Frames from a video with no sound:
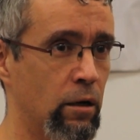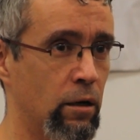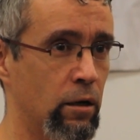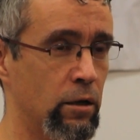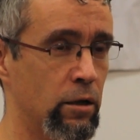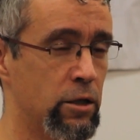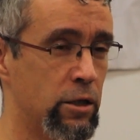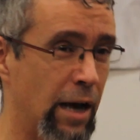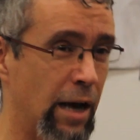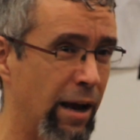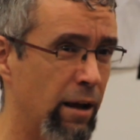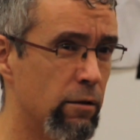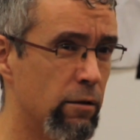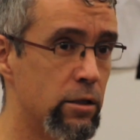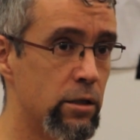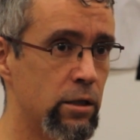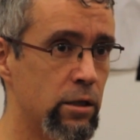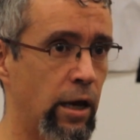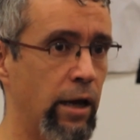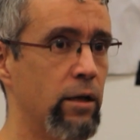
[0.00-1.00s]
child
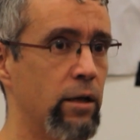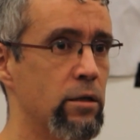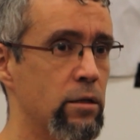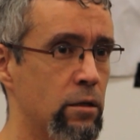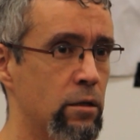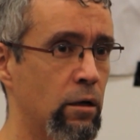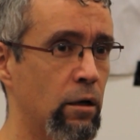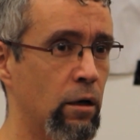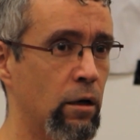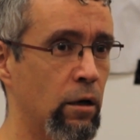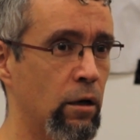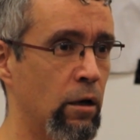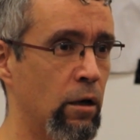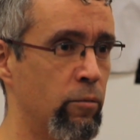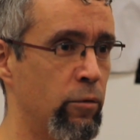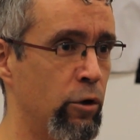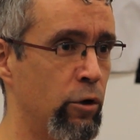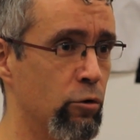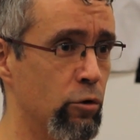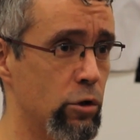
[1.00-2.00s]
sex
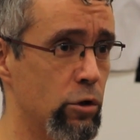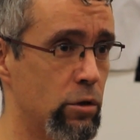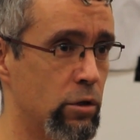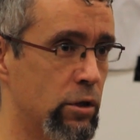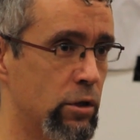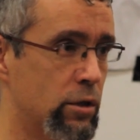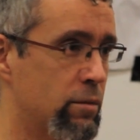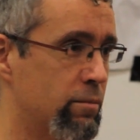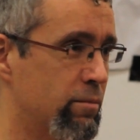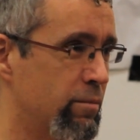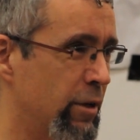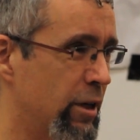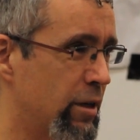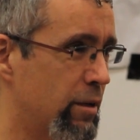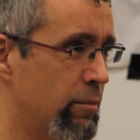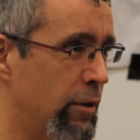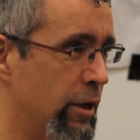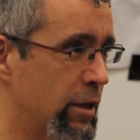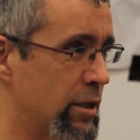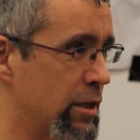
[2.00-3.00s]
abuse, this
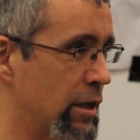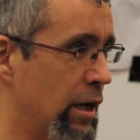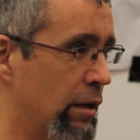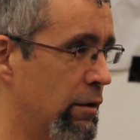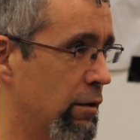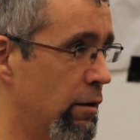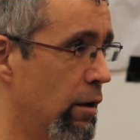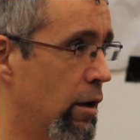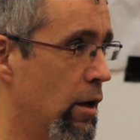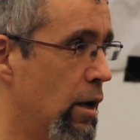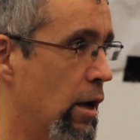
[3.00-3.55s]
big scandal,